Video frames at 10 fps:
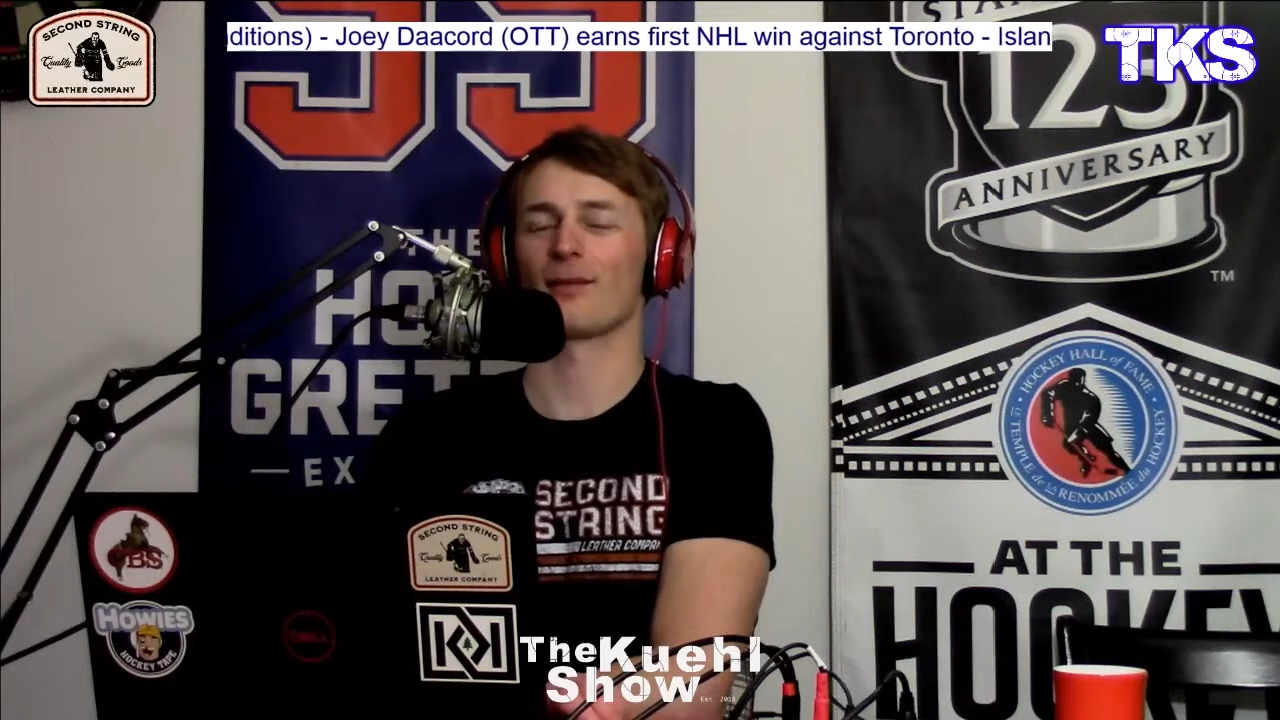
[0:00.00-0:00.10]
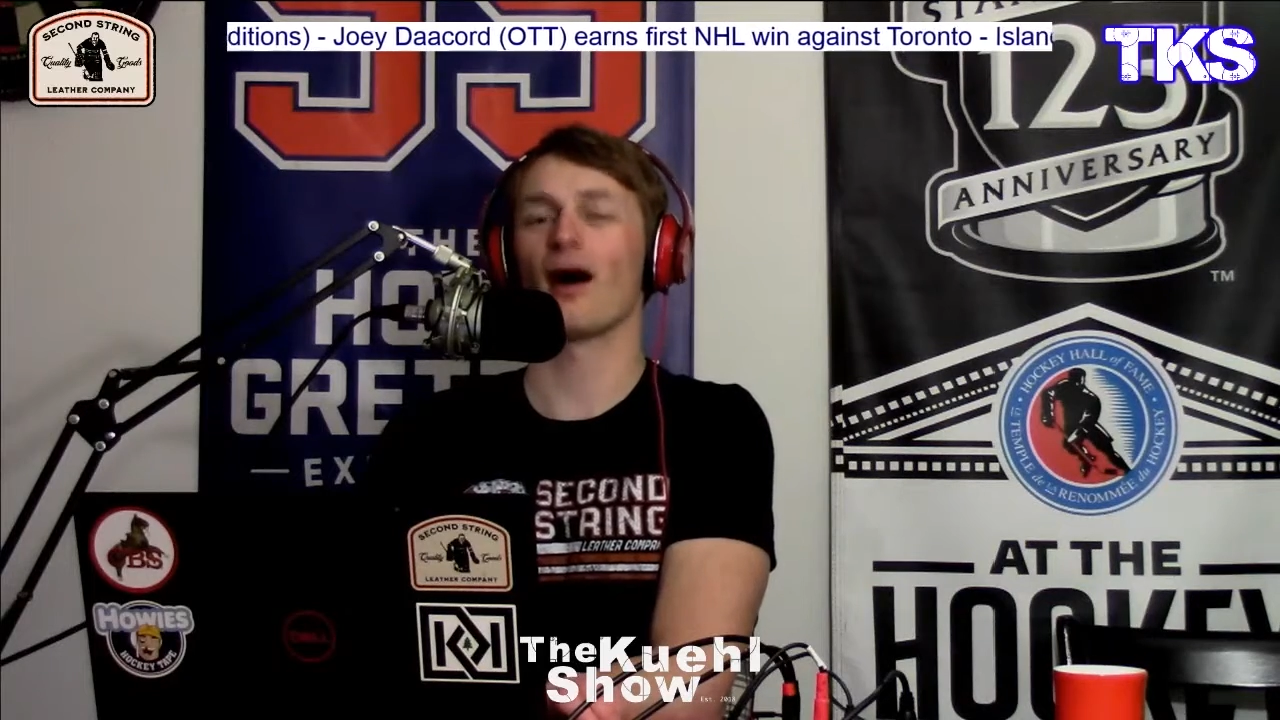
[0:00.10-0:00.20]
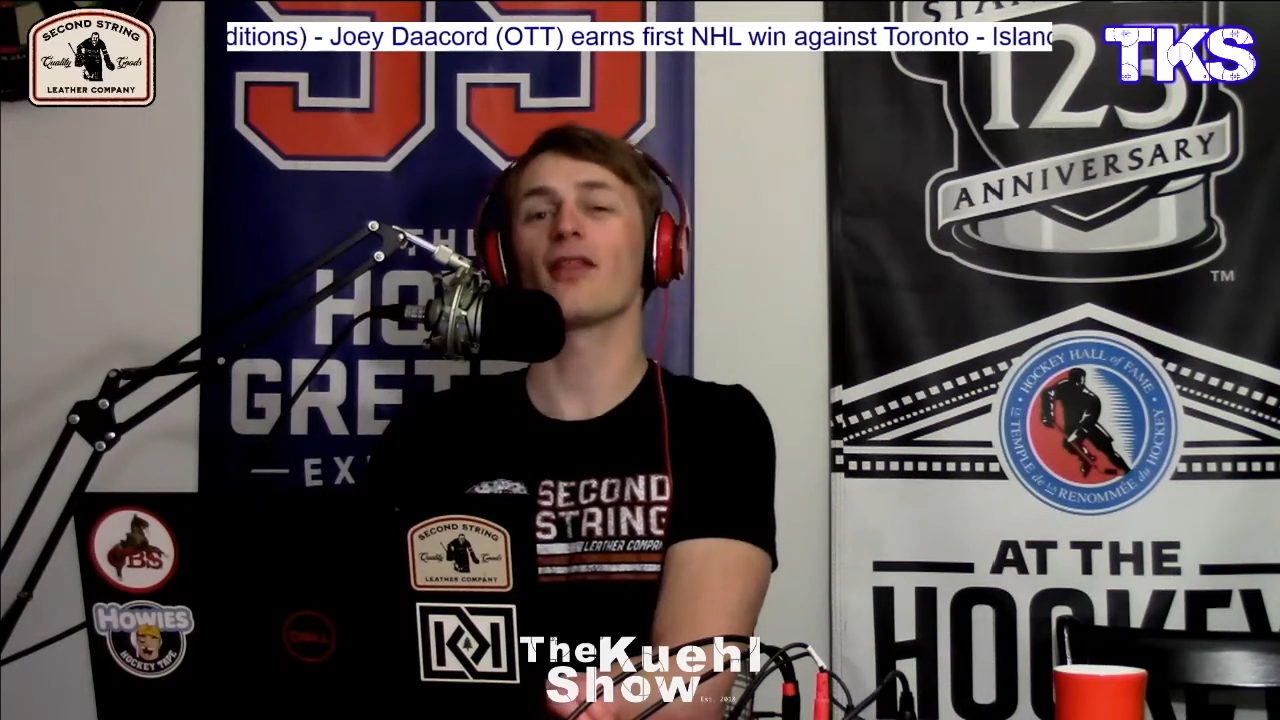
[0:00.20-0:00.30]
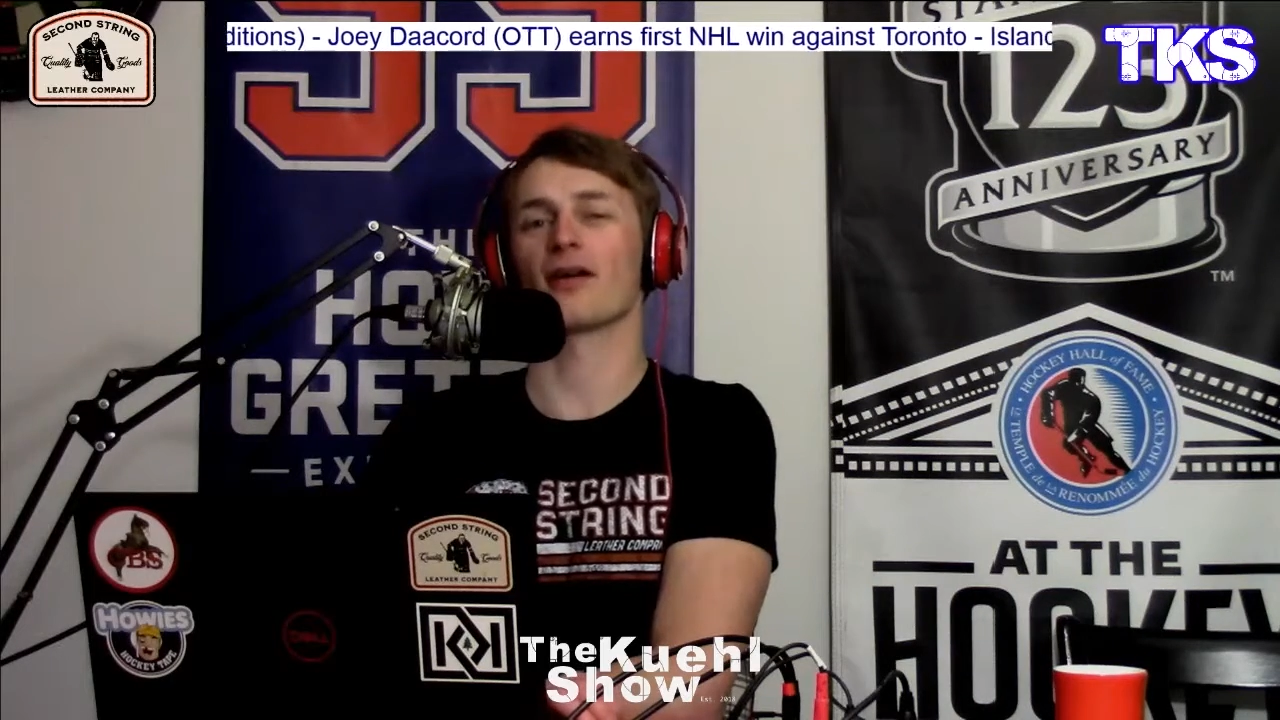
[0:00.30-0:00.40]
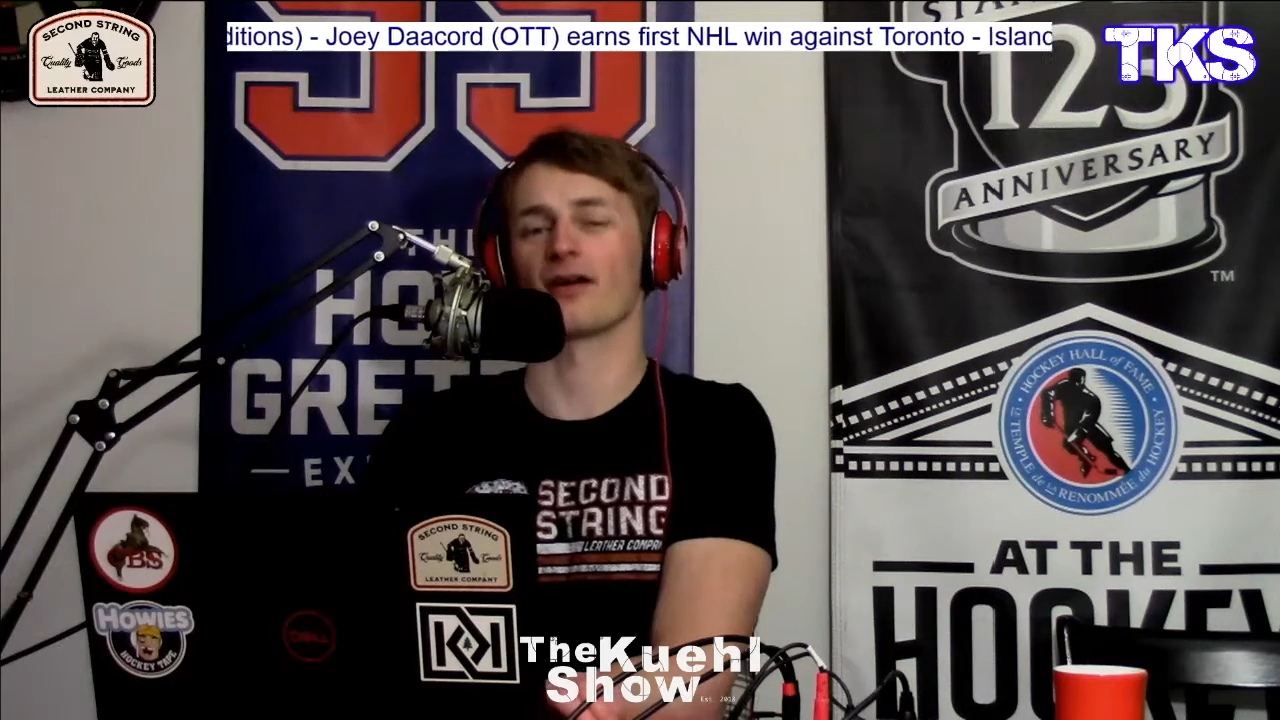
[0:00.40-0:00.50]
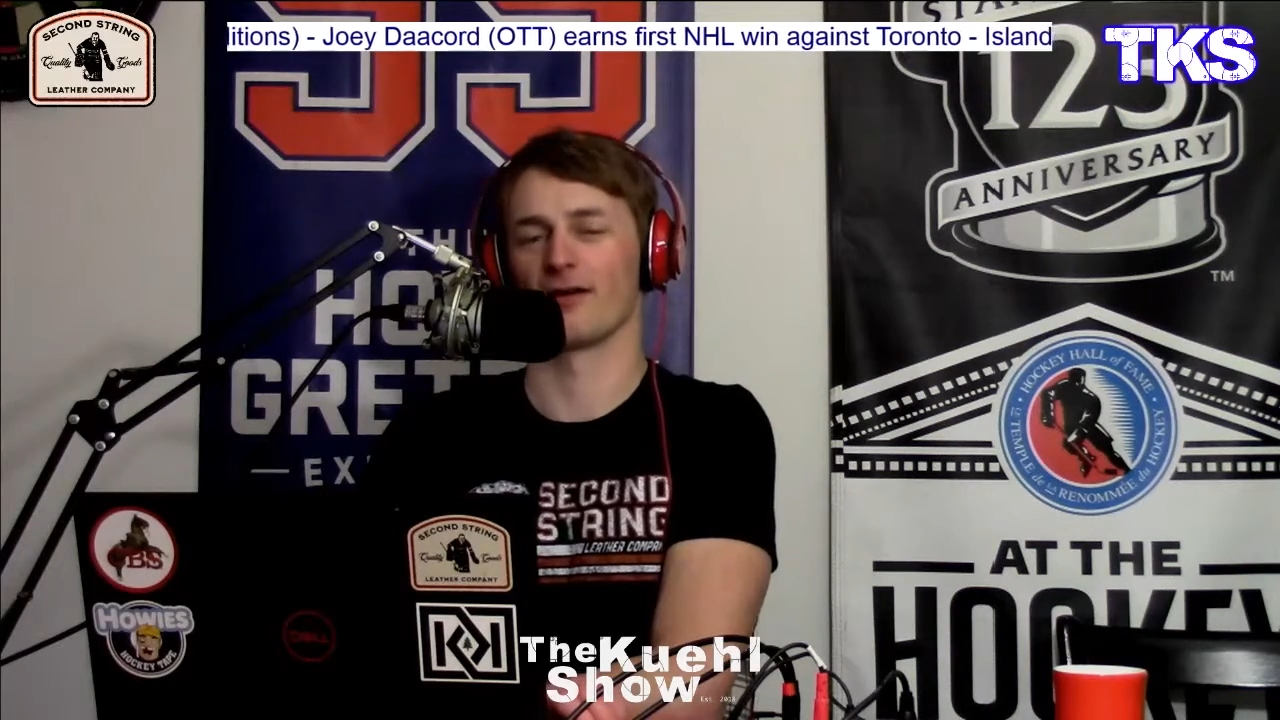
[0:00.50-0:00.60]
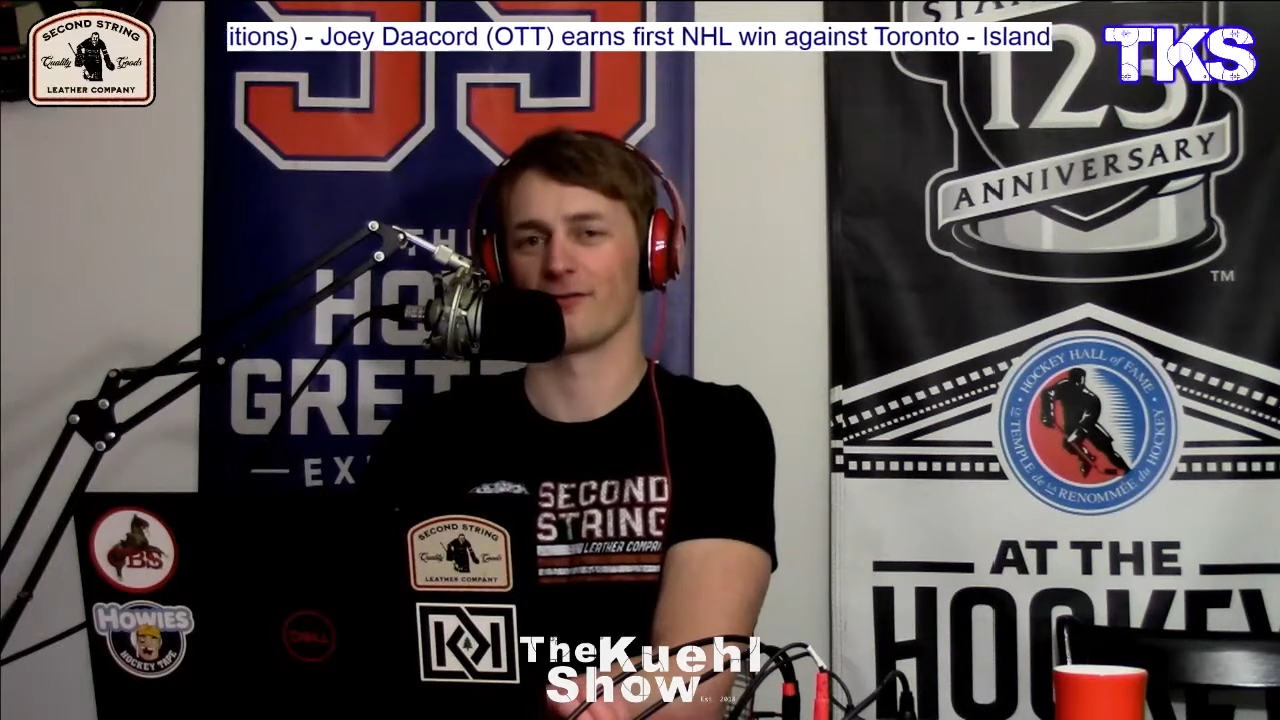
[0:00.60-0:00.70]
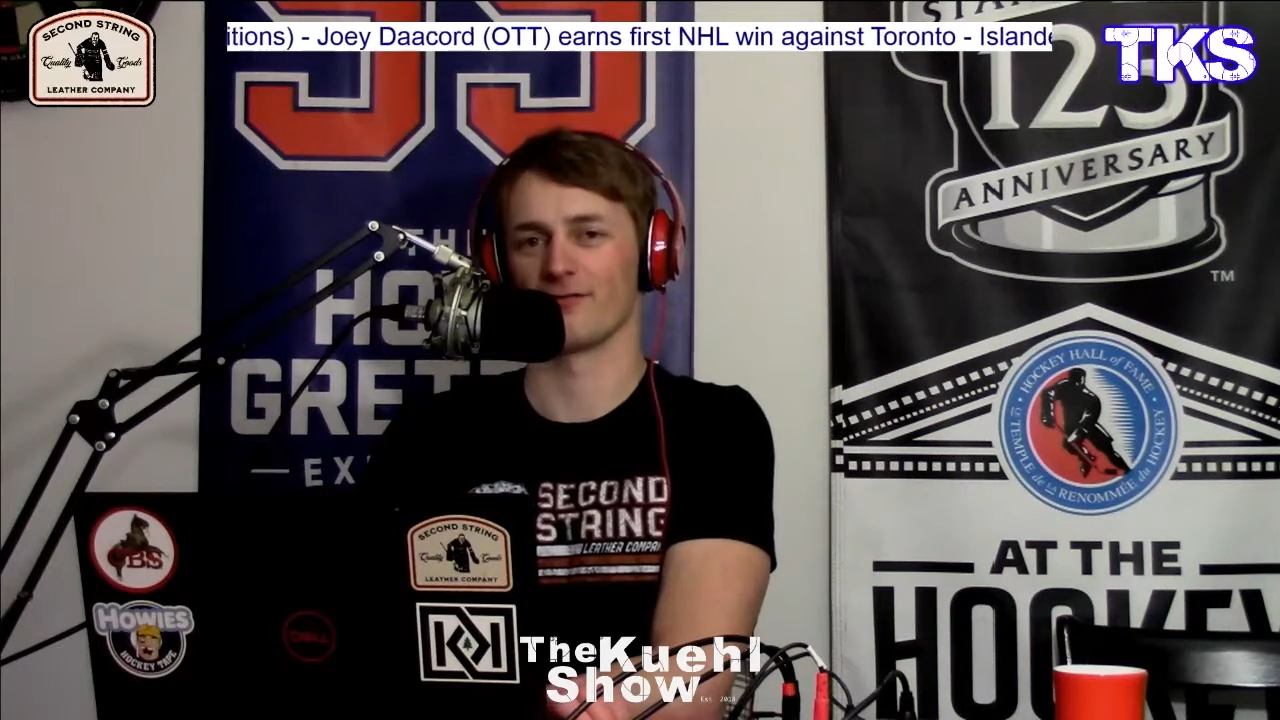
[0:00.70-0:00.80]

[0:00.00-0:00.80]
other